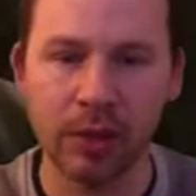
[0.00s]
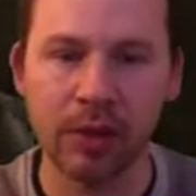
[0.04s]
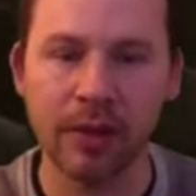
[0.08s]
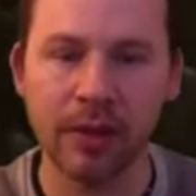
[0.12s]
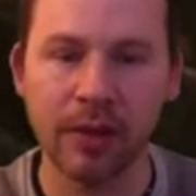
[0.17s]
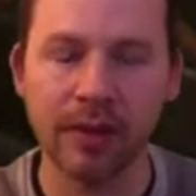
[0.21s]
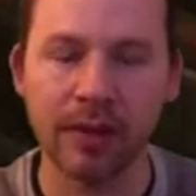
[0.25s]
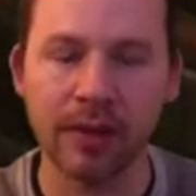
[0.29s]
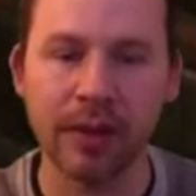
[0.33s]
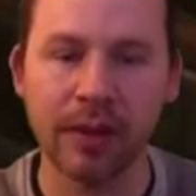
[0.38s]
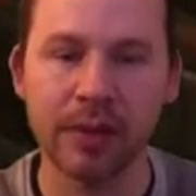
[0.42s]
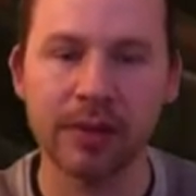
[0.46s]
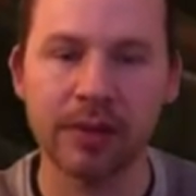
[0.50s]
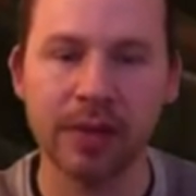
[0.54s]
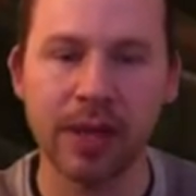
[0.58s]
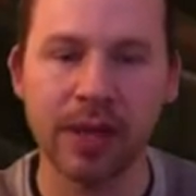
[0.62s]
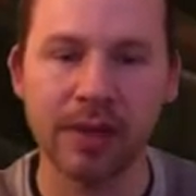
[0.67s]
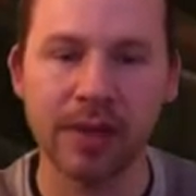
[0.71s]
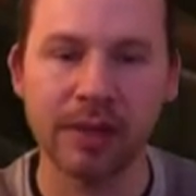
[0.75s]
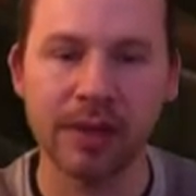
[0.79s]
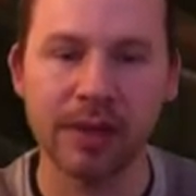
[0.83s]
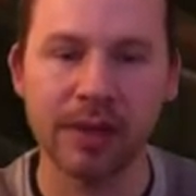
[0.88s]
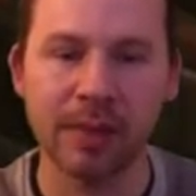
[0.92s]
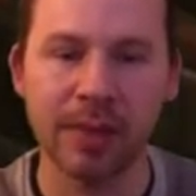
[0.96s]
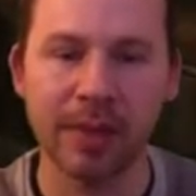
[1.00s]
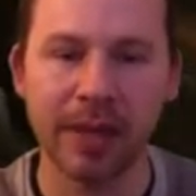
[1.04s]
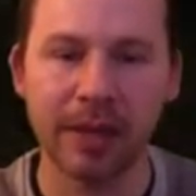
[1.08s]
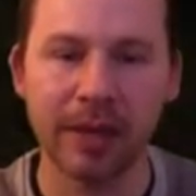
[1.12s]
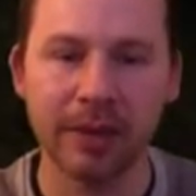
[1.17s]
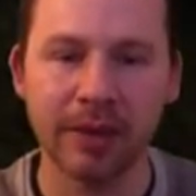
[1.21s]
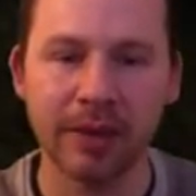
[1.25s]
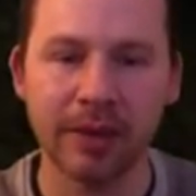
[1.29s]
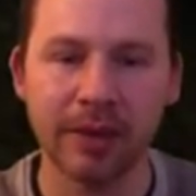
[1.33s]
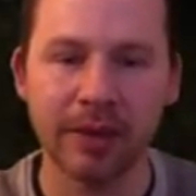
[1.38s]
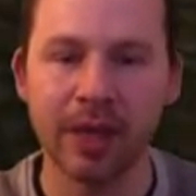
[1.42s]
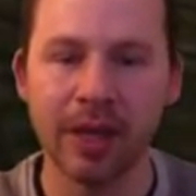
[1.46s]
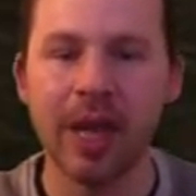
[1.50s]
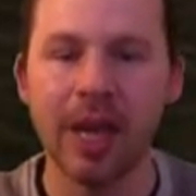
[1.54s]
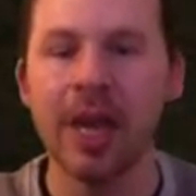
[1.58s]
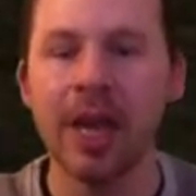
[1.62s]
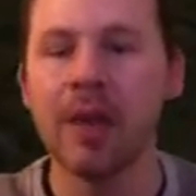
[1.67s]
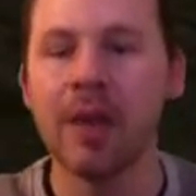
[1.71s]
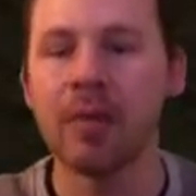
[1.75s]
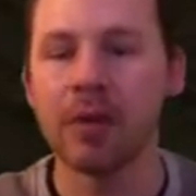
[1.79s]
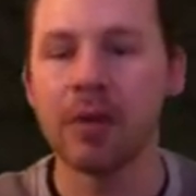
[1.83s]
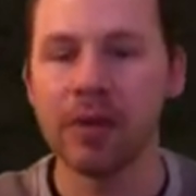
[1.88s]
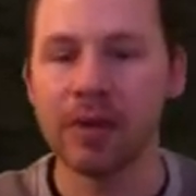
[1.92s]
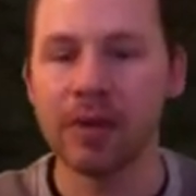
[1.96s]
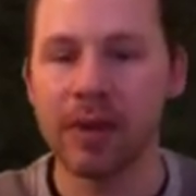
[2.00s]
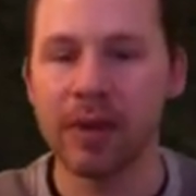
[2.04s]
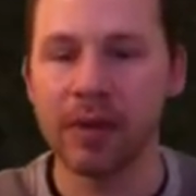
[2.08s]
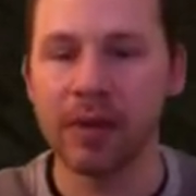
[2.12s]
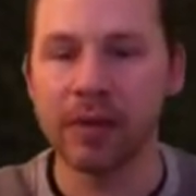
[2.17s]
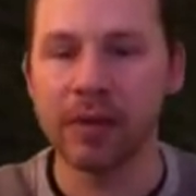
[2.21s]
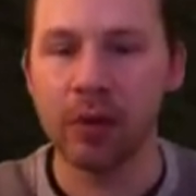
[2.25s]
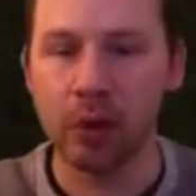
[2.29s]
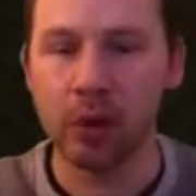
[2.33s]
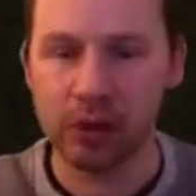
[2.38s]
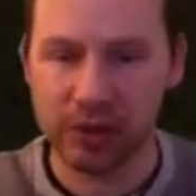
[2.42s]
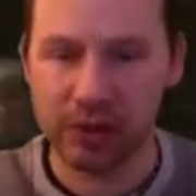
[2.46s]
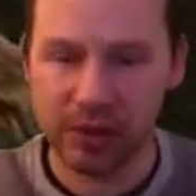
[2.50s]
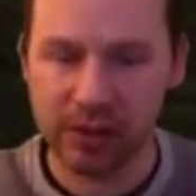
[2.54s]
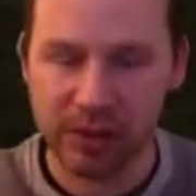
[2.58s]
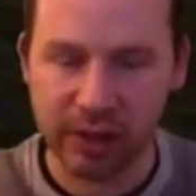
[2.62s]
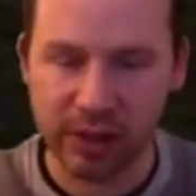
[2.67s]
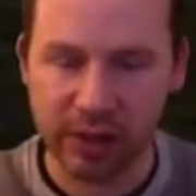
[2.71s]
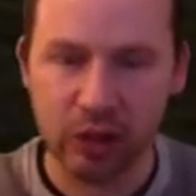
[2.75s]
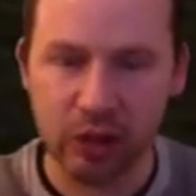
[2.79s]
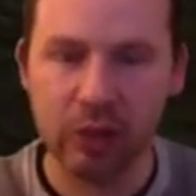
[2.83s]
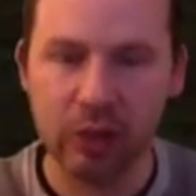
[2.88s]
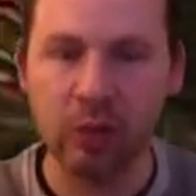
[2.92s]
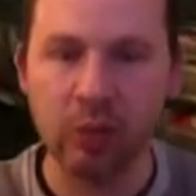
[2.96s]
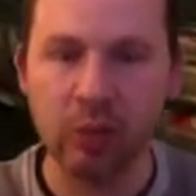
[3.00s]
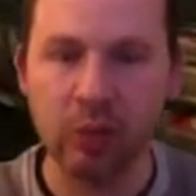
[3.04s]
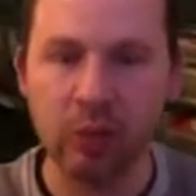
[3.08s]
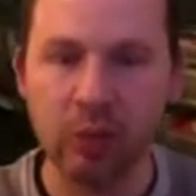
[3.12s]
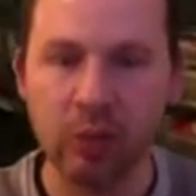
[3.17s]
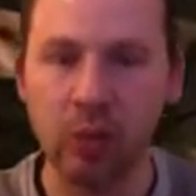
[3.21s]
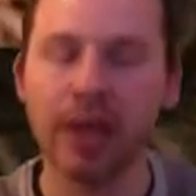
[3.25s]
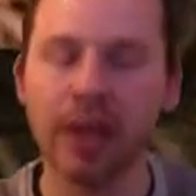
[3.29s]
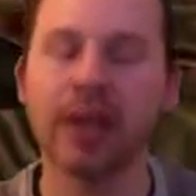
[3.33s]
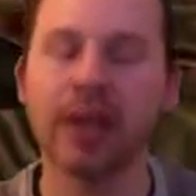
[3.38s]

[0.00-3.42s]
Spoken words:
of those guys in the background. One of the enforcers is actually walking